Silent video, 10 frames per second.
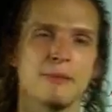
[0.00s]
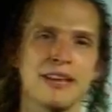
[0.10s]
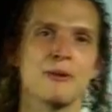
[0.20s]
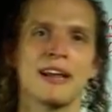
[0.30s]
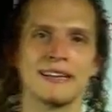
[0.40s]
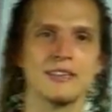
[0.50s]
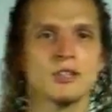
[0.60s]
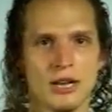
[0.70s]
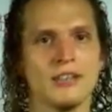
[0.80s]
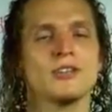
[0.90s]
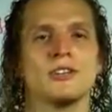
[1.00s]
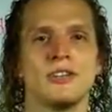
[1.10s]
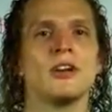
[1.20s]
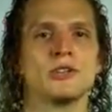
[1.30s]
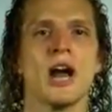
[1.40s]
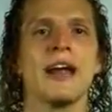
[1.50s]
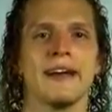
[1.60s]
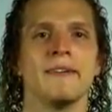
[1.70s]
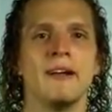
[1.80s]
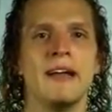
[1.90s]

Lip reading: I mean, they were like in, China.